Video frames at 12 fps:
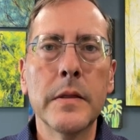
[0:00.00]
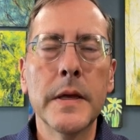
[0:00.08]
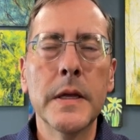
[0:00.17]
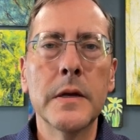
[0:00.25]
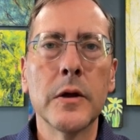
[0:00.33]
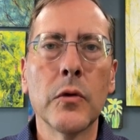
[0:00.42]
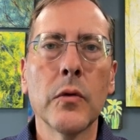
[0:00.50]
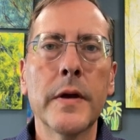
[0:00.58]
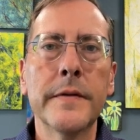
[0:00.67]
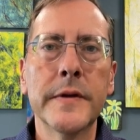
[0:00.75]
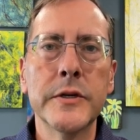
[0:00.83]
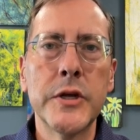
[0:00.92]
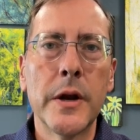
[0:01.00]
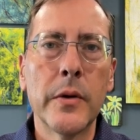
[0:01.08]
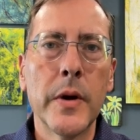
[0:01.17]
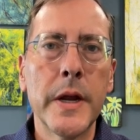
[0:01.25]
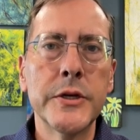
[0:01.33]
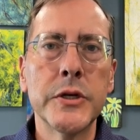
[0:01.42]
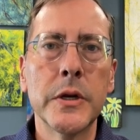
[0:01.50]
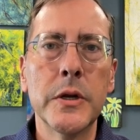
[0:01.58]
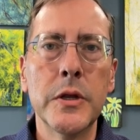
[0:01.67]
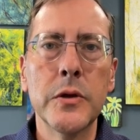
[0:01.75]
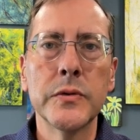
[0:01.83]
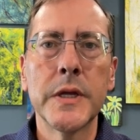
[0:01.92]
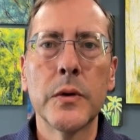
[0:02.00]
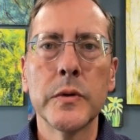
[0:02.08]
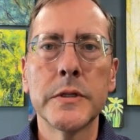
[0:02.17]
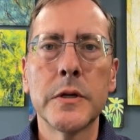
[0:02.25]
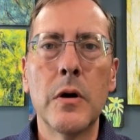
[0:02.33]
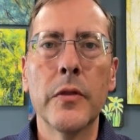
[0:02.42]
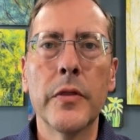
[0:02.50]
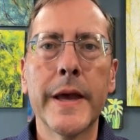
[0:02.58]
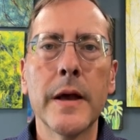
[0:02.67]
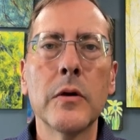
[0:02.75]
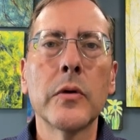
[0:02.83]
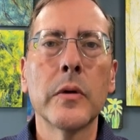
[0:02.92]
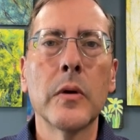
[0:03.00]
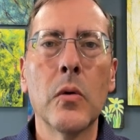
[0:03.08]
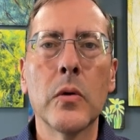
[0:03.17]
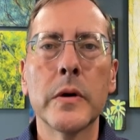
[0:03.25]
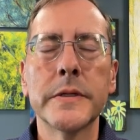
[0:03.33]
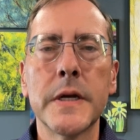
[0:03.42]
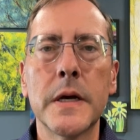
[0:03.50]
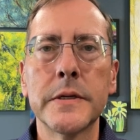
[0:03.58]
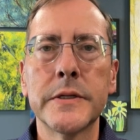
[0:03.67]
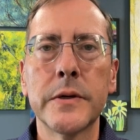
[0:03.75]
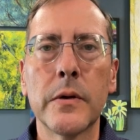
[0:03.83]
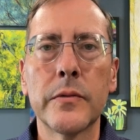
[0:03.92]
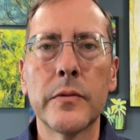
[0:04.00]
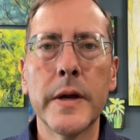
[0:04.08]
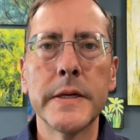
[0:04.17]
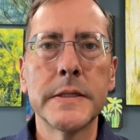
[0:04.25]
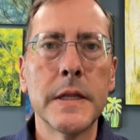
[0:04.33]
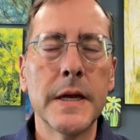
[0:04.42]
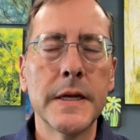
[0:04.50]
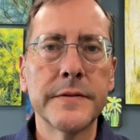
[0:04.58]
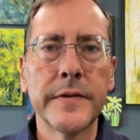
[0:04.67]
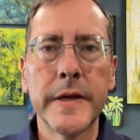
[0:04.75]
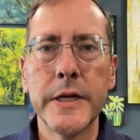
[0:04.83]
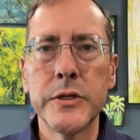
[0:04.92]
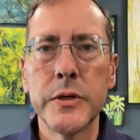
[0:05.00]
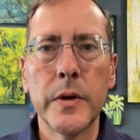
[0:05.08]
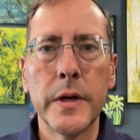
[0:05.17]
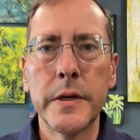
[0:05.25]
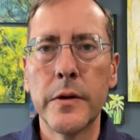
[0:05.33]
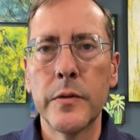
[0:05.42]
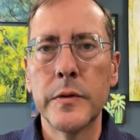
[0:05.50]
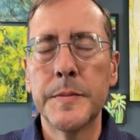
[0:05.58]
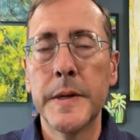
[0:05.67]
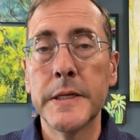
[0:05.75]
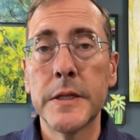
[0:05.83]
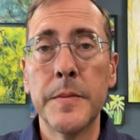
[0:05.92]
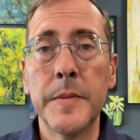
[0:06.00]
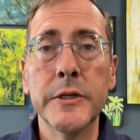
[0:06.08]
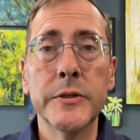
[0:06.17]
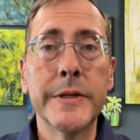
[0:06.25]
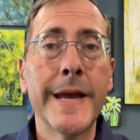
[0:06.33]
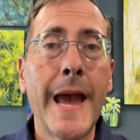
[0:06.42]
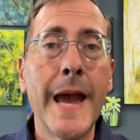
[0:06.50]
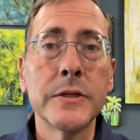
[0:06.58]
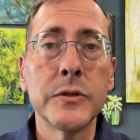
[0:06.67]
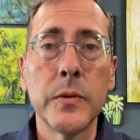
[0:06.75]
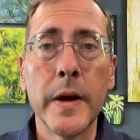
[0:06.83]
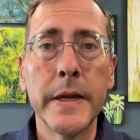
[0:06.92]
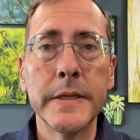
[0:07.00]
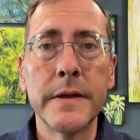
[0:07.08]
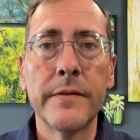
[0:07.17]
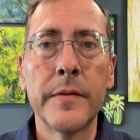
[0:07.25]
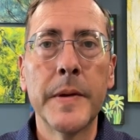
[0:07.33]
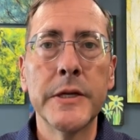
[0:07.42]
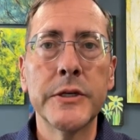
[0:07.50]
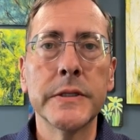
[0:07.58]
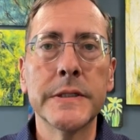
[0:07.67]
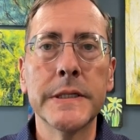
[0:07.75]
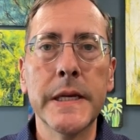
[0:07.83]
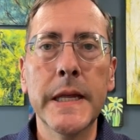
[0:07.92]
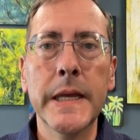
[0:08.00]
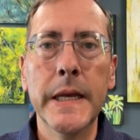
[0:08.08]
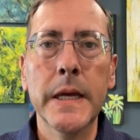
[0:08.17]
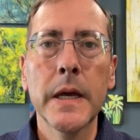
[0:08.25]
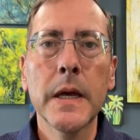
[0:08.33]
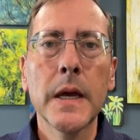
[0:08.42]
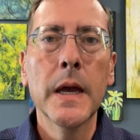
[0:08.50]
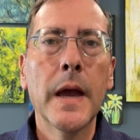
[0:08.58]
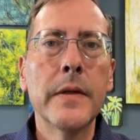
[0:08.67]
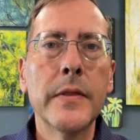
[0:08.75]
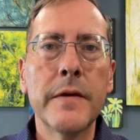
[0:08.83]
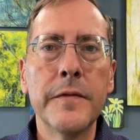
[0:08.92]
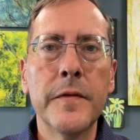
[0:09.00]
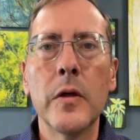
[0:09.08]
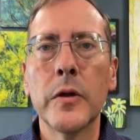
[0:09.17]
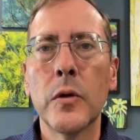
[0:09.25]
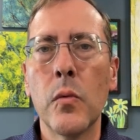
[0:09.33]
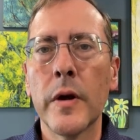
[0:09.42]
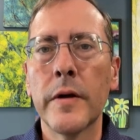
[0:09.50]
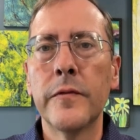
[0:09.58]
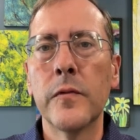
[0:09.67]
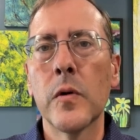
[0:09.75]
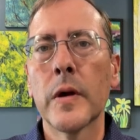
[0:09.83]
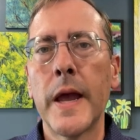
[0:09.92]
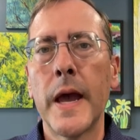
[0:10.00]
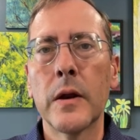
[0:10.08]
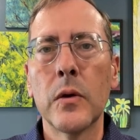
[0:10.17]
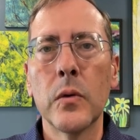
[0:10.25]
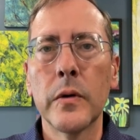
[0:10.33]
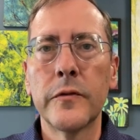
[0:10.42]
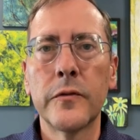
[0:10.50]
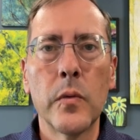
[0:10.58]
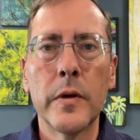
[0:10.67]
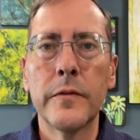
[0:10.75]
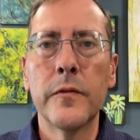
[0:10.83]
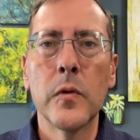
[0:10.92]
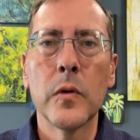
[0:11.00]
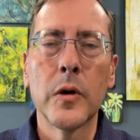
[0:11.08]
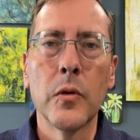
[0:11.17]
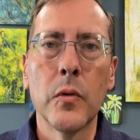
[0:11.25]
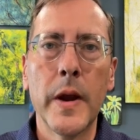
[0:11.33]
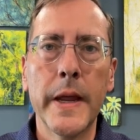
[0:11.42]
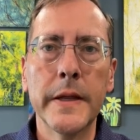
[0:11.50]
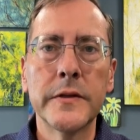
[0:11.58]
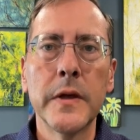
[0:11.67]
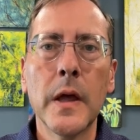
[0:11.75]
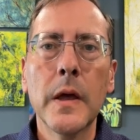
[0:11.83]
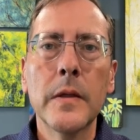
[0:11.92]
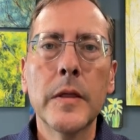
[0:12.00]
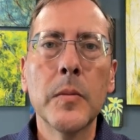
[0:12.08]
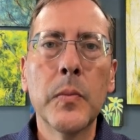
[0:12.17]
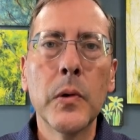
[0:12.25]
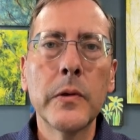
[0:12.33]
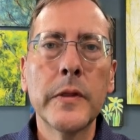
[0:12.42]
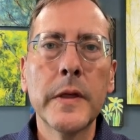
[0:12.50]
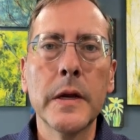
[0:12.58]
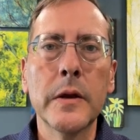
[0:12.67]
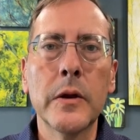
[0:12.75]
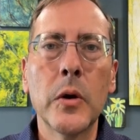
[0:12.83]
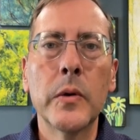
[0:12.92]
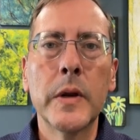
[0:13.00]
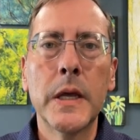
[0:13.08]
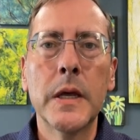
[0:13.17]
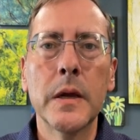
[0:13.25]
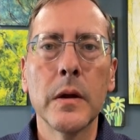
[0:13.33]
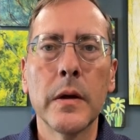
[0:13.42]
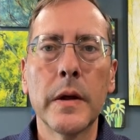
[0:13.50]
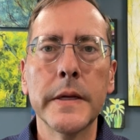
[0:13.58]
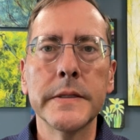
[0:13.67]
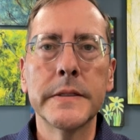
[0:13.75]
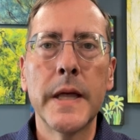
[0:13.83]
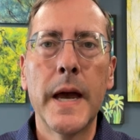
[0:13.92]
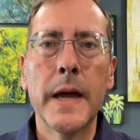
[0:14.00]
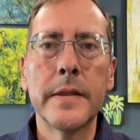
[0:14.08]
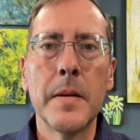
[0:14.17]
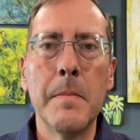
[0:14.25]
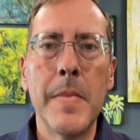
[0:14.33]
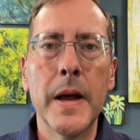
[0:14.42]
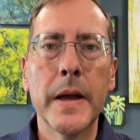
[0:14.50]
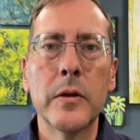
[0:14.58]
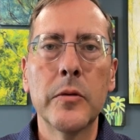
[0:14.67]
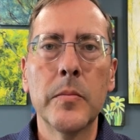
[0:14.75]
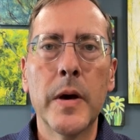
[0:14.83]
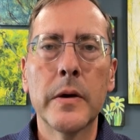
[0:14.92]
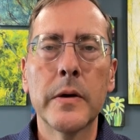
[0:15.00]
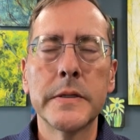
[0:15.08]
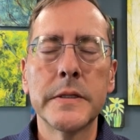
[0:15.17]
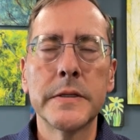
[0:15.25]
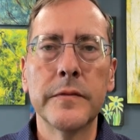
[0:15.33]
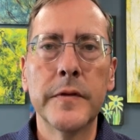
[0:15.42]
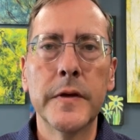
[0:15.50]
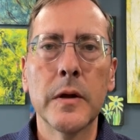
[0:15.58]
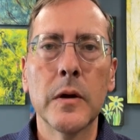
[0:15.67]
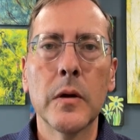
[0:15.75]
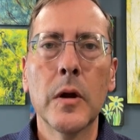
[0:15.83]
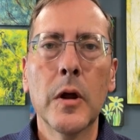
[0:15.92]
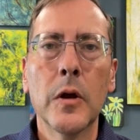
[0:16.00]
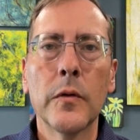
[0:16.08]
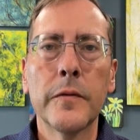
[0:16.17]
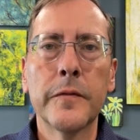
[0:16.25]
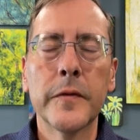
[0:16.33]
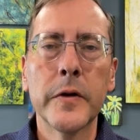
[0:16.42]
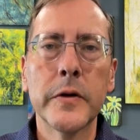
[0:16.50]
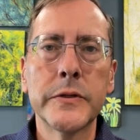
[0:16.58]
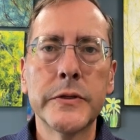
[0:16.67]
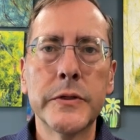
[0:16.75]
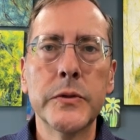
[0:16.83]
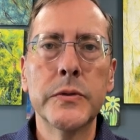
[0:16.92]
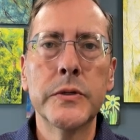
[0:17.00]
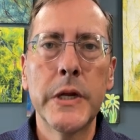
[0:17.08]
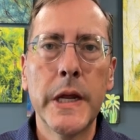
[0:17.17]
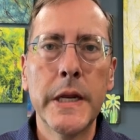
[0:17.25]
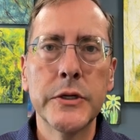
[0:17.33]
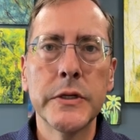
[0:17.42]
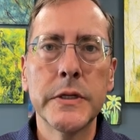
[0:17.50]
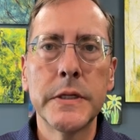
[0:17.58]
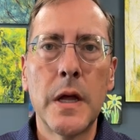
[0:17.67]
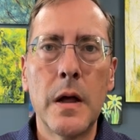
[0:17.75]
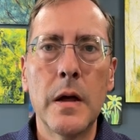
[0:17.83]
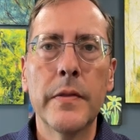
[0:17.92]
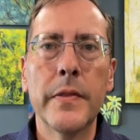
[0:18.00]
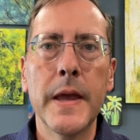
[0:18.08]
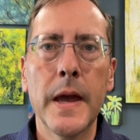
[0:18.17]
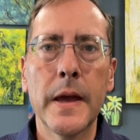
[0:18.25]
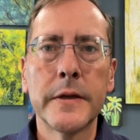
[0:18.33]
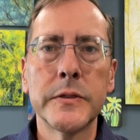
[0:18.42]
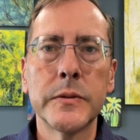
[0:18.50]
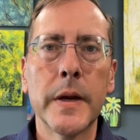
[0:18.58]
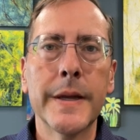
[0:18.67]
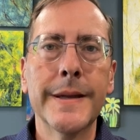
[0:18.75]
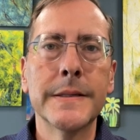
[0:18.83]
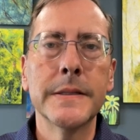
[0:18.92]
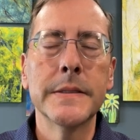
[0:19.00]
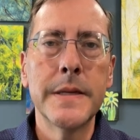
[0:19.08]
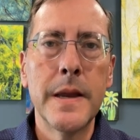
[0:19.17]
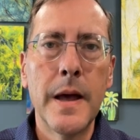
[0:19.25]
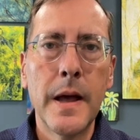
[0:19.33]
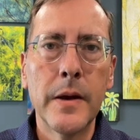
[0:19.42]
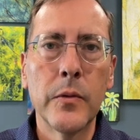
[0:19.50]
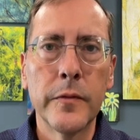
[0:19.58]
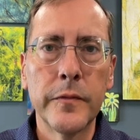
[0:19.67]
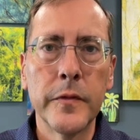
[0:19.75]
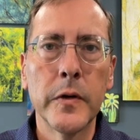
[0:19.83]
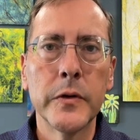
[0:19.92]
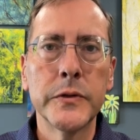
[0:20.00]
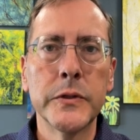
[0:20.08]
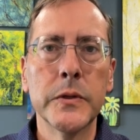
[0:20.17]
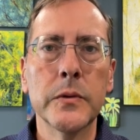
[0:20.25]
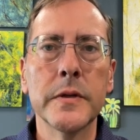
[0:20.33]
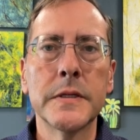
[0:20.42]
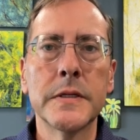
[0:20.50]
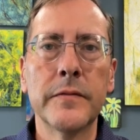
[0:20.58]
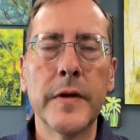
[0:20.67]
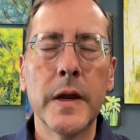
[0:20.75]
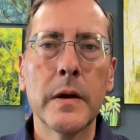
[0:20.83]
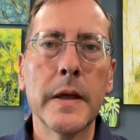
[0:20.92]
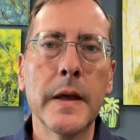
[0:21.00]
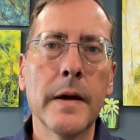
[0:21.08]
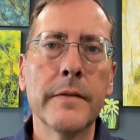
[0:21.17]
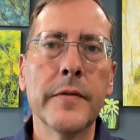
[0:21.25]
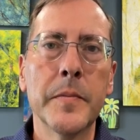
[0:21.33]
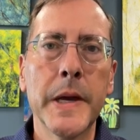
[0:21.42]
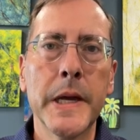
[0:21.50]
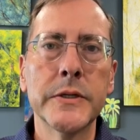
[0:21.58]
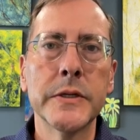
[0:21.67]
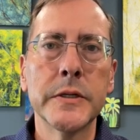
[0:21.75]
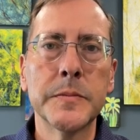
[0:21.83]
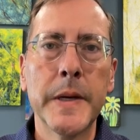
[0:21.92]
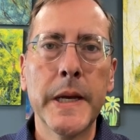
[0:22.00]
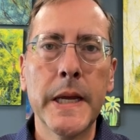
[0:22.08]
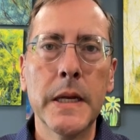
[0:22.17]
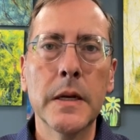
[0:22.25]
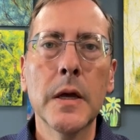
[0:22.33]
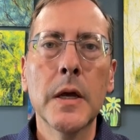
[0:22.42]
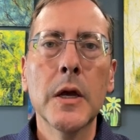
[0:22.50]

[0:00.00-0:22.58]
the degree of degeneration using what's called the Kellgren-Lawrence osteoarthritis classification criteria, which basically means you take x-rays of a patient's knee and they fall into one of four categories or one of four grades. The important thing to note here is that the mild, moderate, severe refers to changes on the x-ray. It does not refer to the severity of the patient's pain.